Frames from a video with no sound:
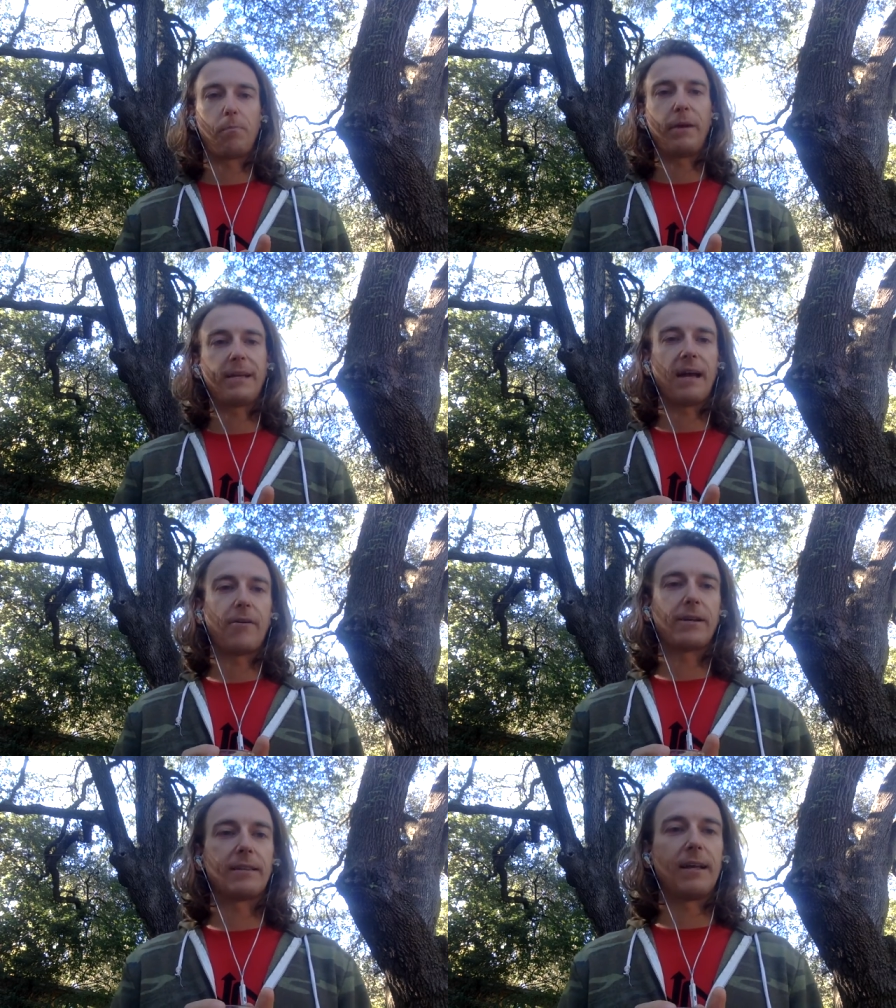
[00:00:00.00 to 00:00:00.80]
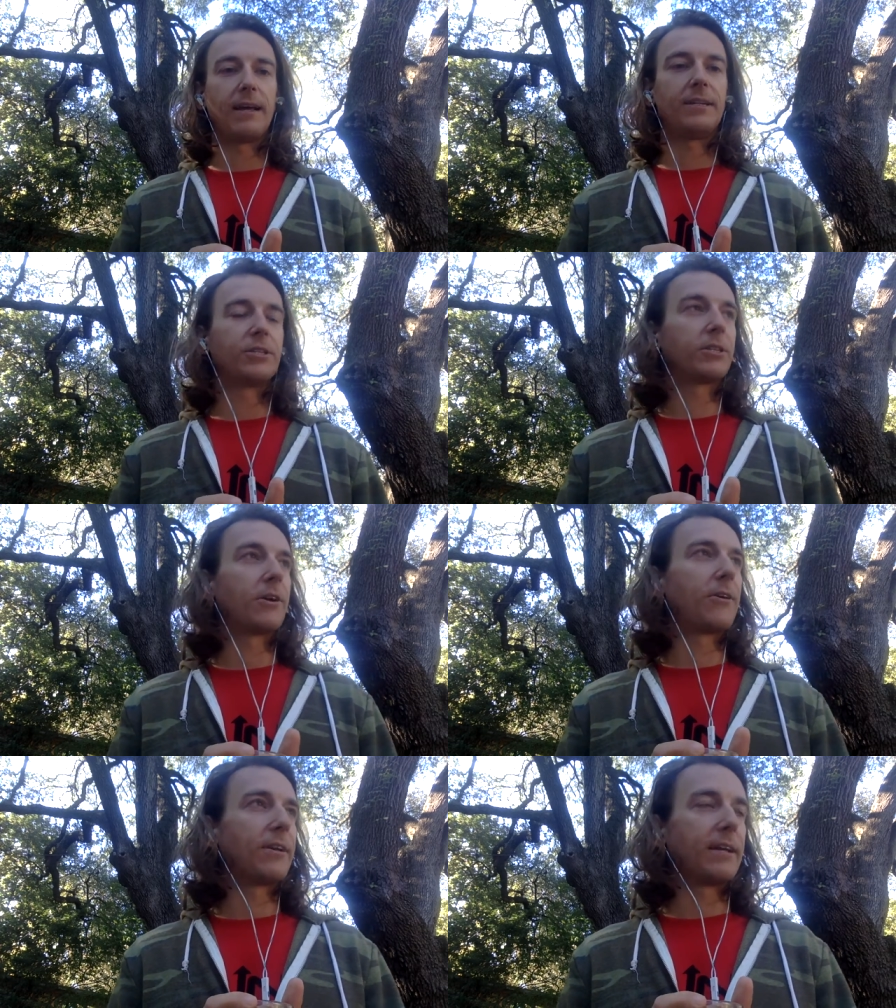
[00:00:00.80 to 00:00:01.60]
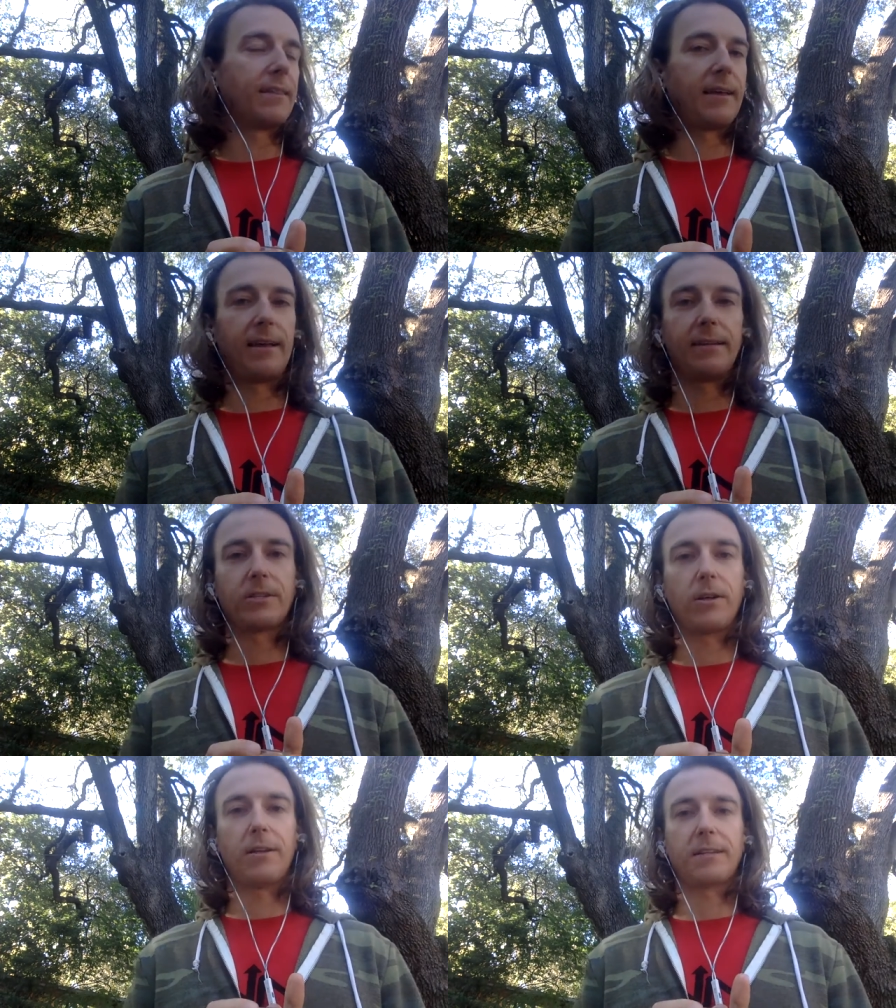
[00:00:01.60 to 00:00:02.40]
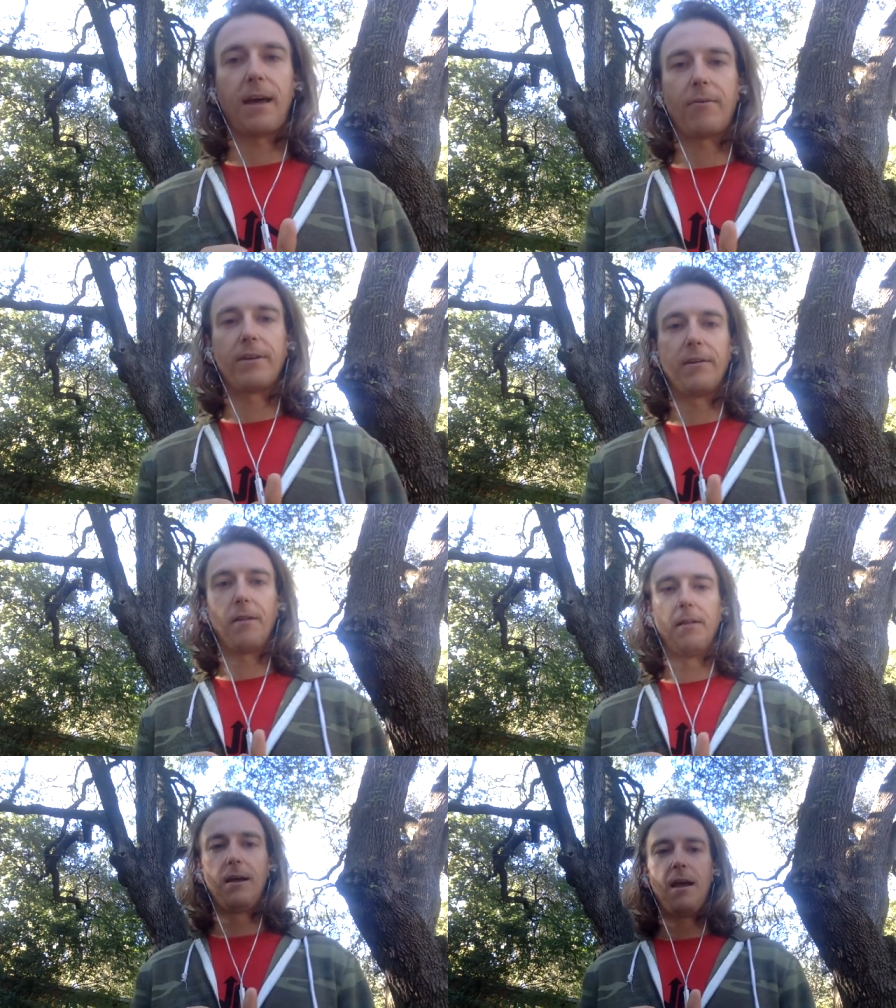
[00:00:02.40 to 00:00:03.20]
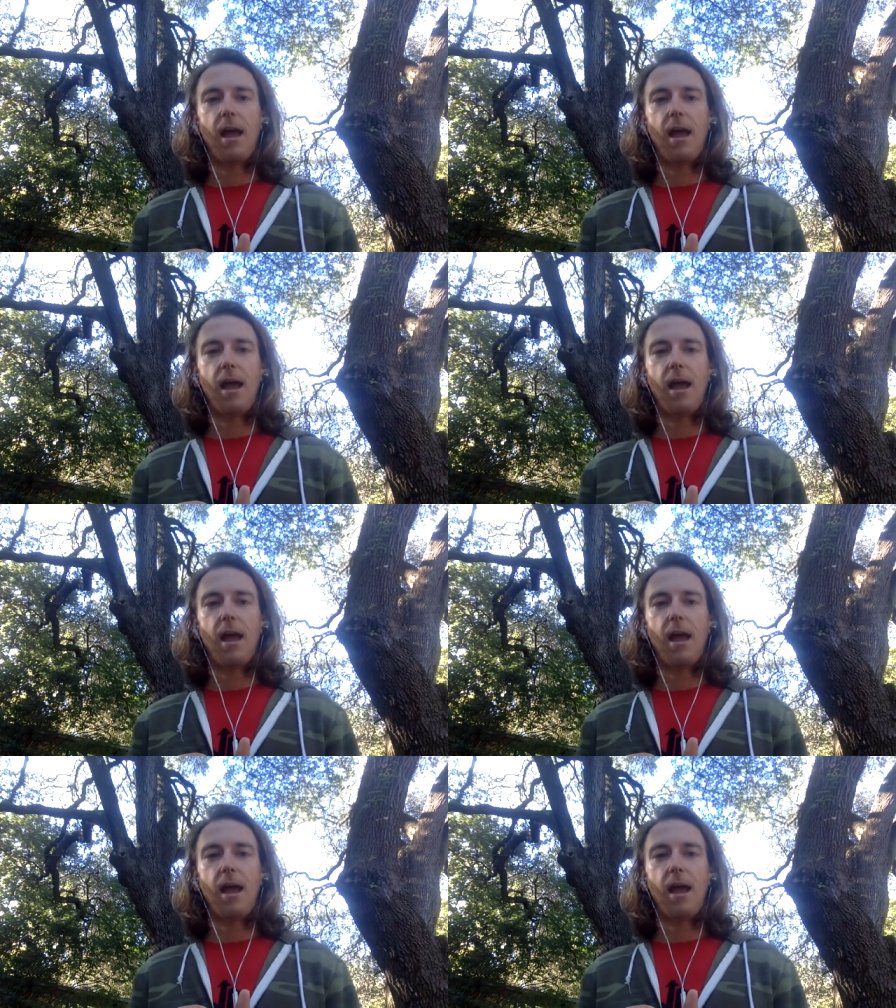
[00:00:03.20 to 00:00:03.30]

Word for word: peak out at the age of 30 and then it's all downhill